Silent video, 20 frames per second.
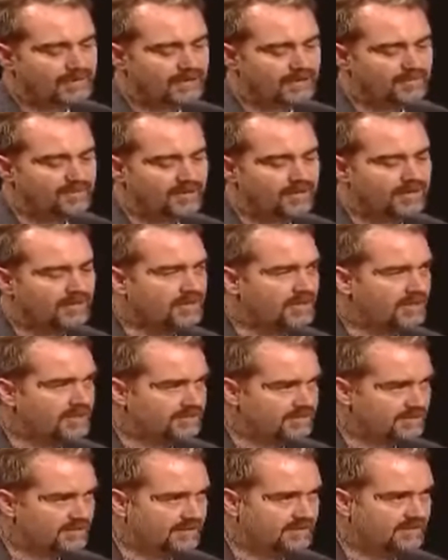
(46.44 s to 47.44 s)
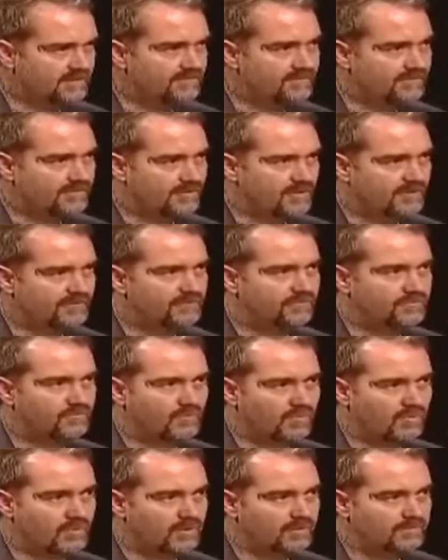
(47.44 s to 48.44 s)
America has lived off of
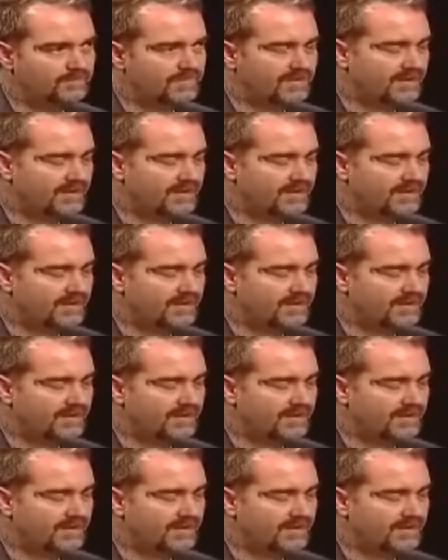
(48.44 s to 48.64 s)
war,